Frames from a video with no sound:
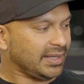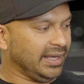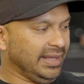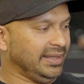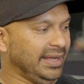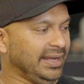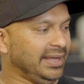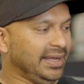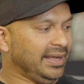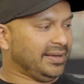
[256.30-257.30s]
in the
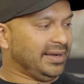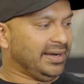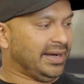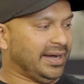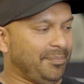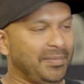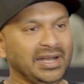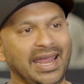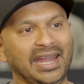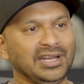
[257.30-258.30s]

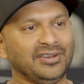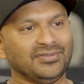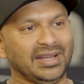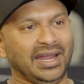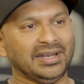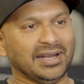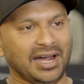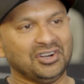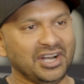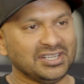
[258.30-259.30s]

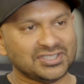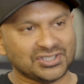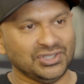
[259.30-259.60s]
mid-1800s